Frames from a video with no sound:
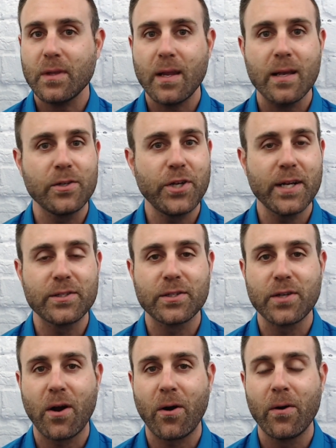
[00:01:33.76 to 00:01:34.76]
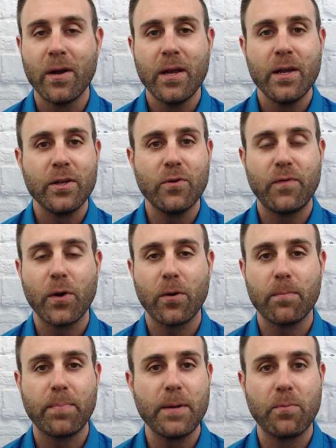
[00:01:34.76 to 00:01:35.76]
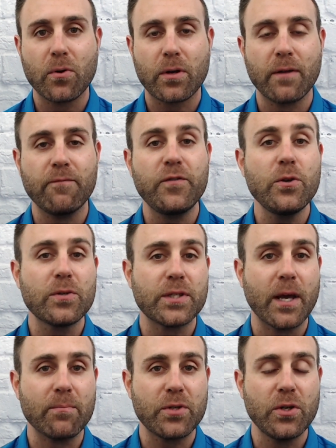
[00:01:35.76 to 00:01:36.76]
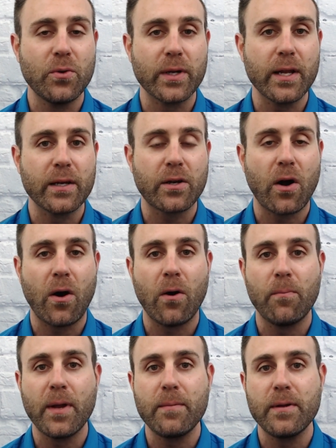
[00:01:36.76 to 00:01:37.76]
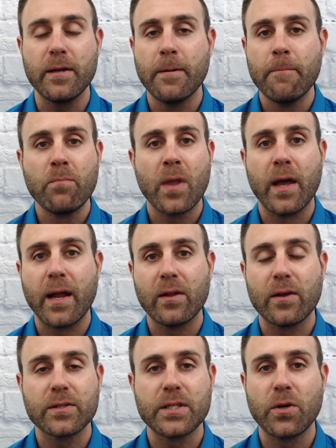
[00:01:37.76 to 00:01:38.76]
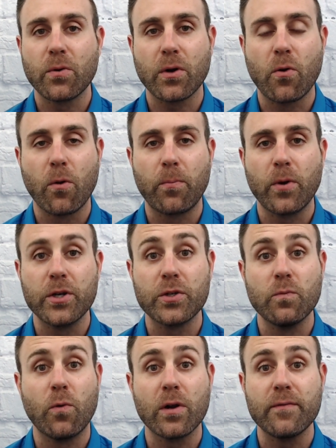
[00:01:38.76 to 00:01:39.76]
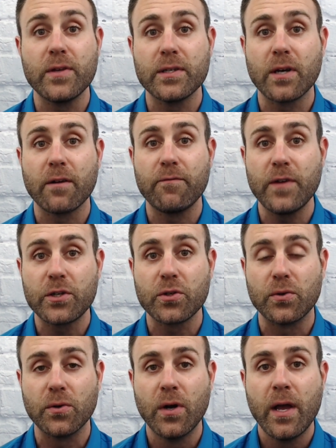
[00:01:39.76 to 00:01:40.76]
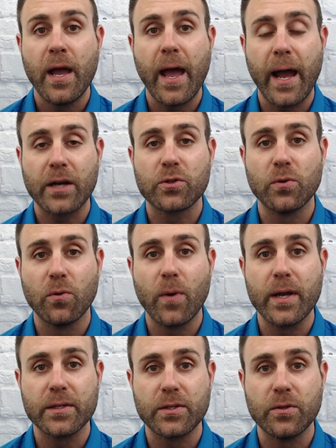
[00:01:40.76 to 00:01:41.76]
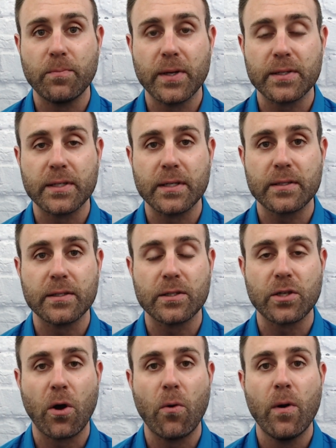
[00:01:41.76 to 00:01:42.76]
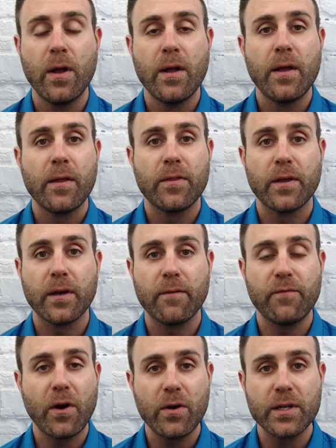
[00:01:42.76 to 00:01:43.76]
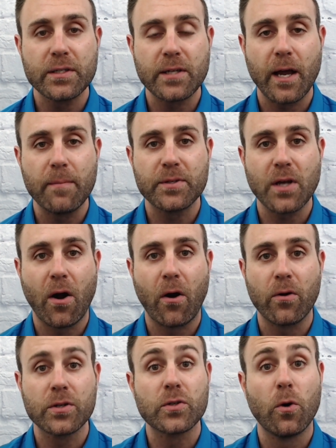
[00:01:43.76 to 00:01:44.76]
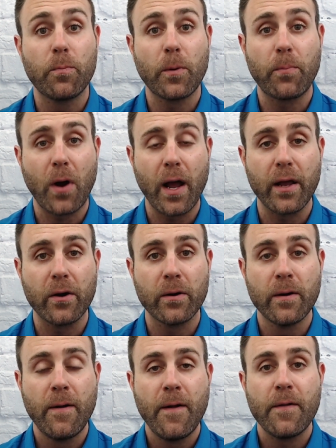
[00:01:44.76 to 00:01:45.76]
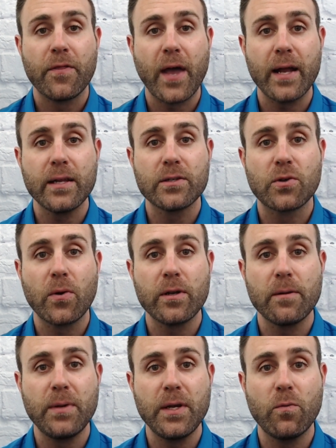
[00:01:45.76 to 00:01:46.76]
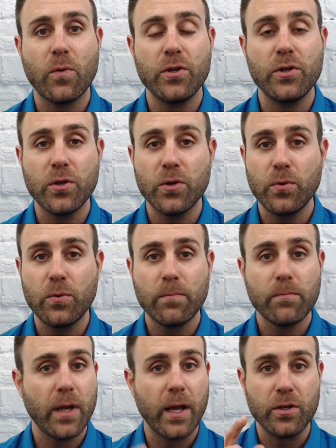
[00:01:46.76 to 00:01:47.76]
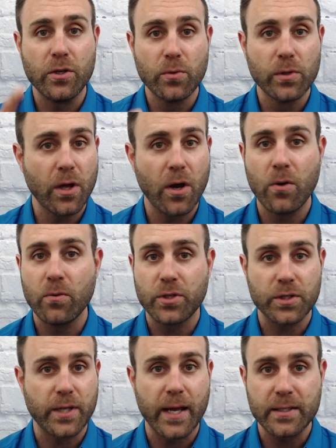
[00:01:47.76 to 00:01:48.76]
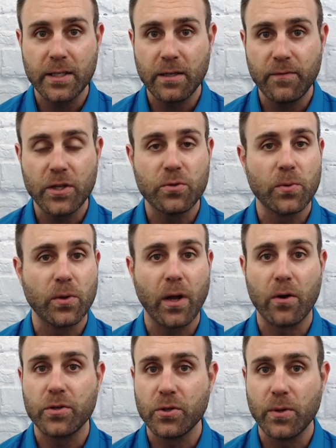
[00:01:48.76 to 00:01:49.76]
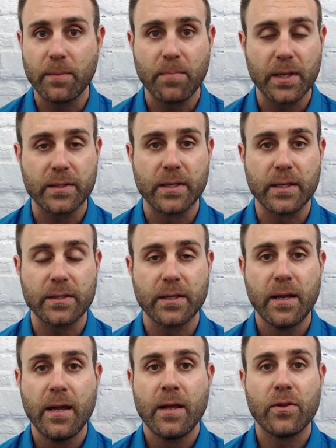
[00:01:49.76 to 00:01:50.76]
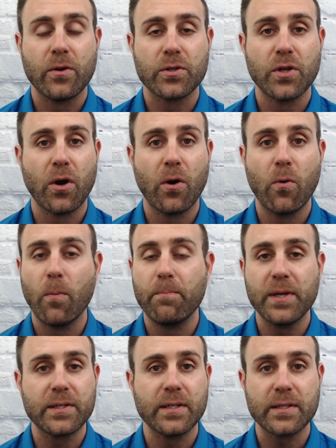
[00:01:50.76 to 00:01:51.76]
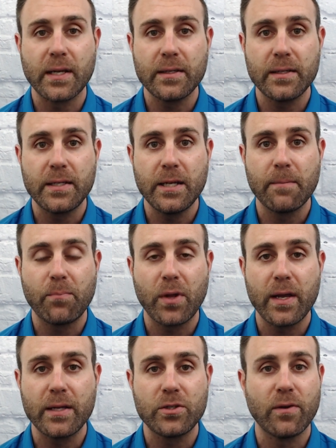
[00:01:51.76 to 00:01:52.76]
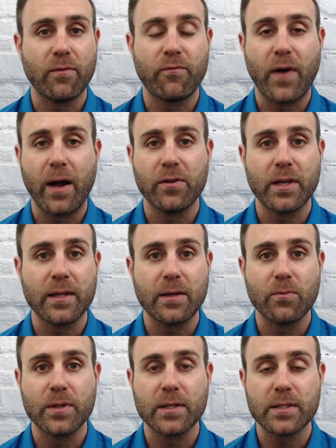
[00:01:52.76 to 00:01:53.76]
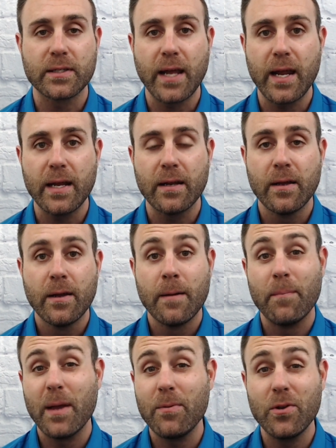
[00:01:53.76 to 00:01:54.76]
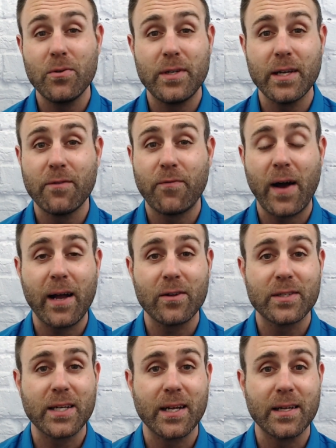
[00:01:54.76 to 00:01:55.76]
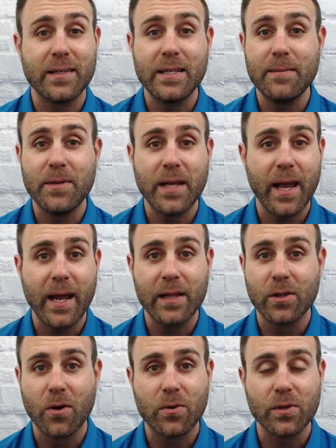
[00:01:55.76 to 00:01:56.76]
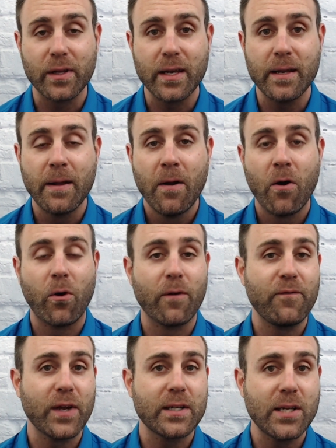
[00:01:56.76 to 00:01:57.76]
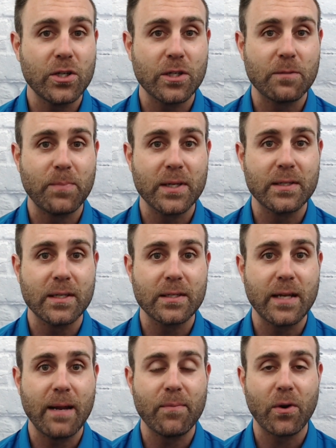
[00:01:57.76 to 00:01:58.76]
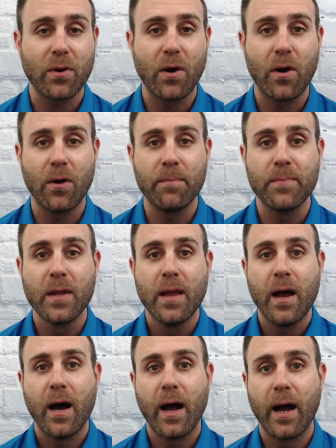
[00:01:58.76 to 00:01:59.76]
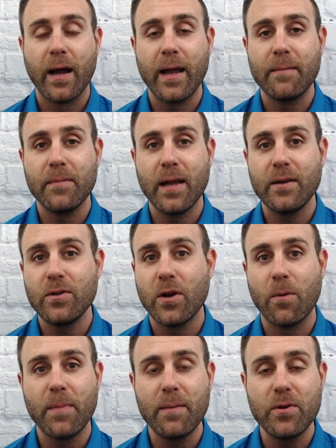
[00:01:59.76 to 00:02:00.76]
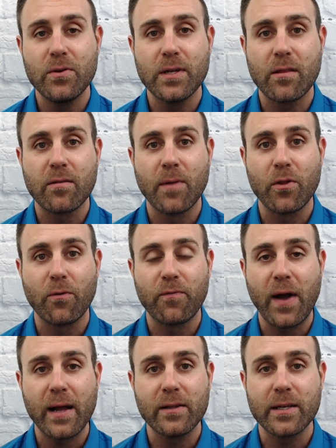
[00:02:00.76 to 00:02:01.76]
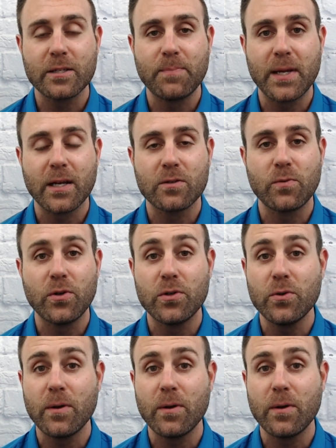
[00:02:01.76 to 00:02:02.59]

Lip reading: chances are you've heard people confuse them too and call maybe an LLC or a corporation one of these unofficial actual ways to do business. And so the various types are sole proprietor. That is going to be when you and you alone, just as an individual, are doing business. There's no business entity in place. You haven't filed anything with the state. Maybe you did file to get a DBA locally or a fictitious business name they're called. And you know, maybe you did some other filings because when you're doing